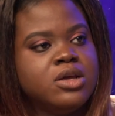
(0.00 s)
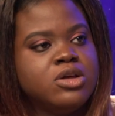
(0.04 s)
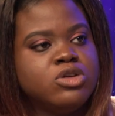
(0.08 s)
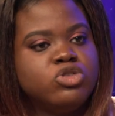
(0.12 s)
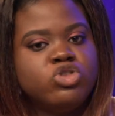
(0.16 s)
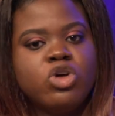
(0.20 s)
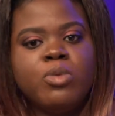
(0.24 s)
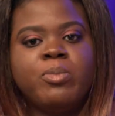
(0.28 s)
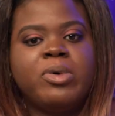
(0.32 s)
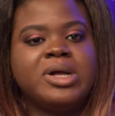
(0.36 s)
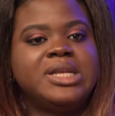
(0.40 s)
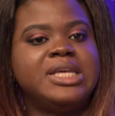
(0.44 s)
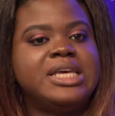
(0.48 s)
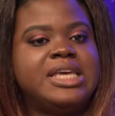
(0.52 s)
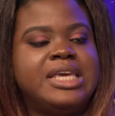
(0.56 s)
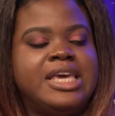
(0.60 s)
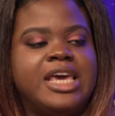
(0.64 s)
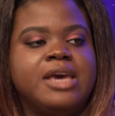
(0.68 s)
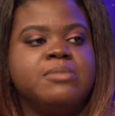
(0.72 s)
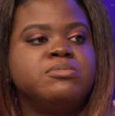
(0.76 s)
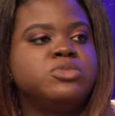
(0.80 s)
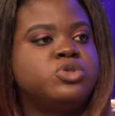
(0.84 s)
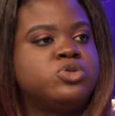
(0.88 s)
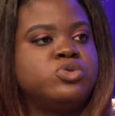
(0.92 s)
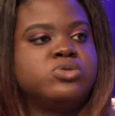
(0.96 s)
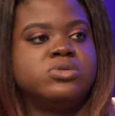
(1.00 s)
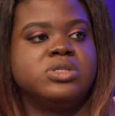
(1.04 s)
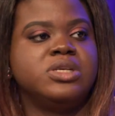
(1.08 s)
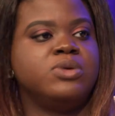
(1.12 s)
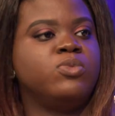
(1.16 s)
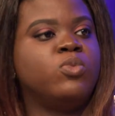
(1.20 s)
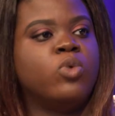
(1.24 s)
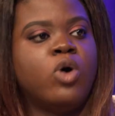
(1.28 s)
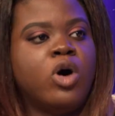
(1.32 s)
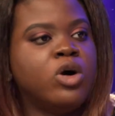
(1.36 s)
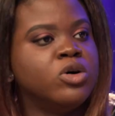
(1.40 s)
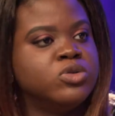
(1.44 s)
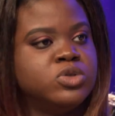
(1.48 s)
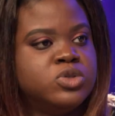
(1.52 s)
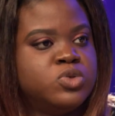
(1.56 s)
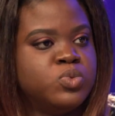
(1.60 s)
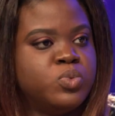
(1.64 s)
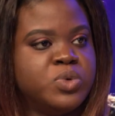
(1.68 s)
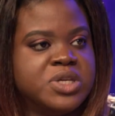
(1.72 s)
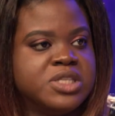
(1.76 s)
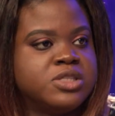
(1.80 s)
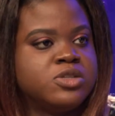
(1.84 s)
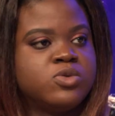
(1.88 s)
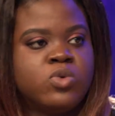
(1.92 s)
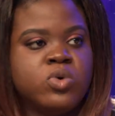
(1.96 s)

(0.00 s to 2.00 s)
Nobody came to the world with